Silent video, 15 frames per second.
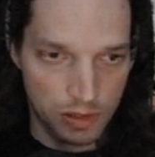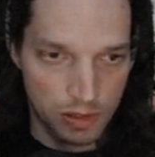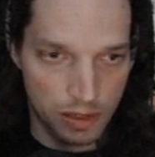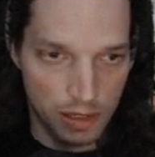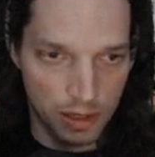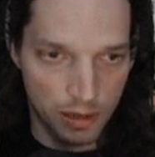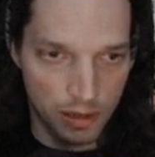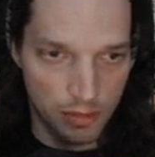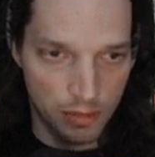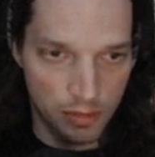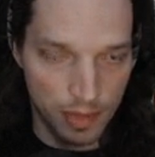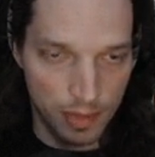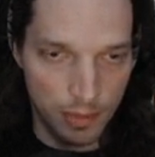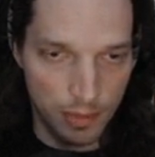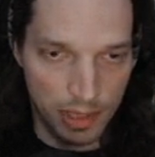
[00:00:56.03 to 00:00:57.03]

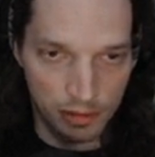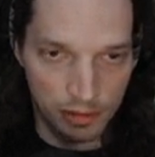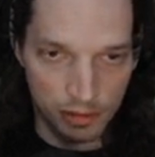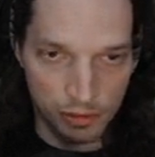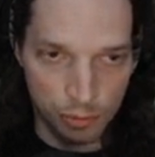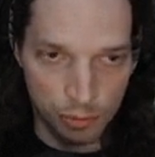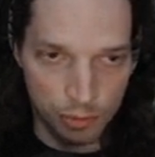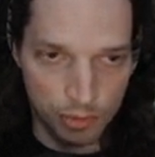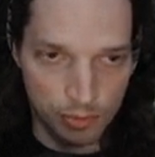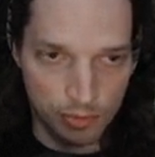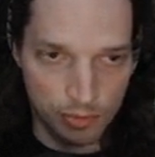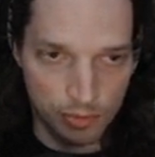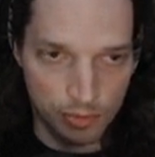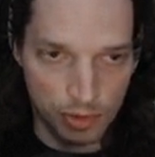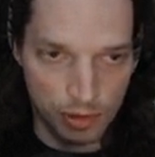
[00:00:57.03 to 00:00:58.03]
I made a loop
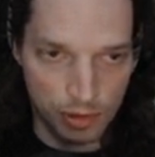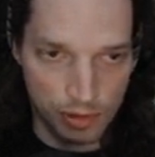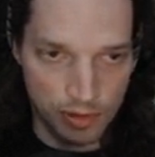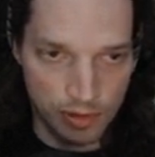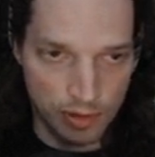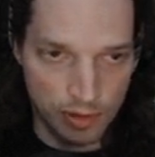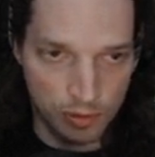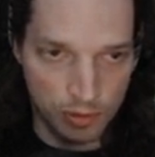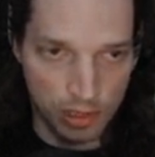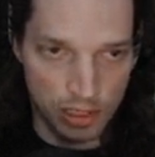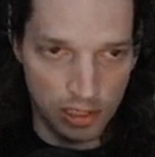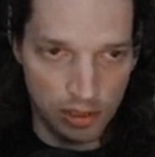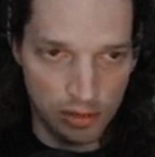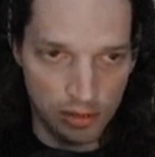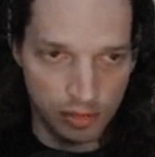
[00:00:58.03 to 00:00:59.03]
earlier this
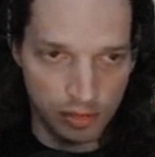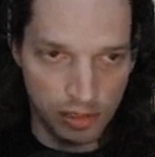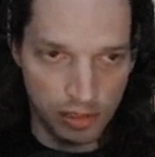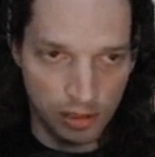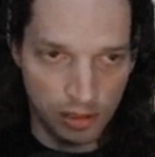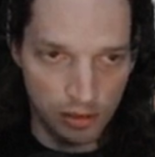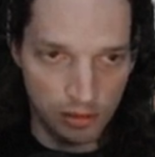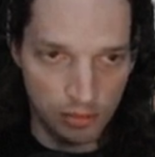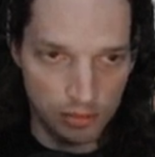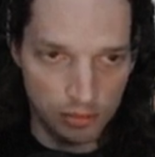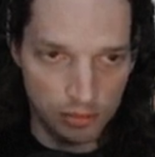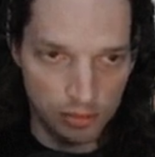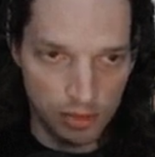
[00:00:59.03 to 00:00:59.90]
week in a video.